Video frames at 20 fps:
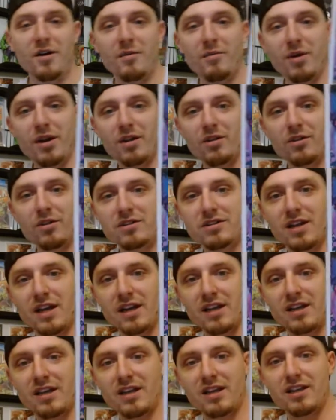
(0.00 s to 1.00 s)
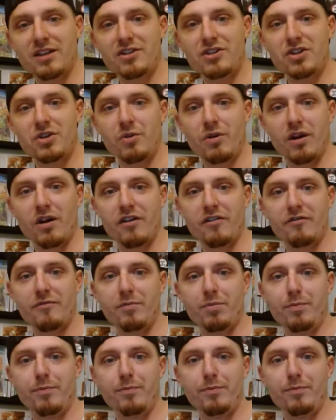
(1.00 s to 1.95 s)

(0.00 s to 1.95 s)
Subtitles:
But it looks like an issue of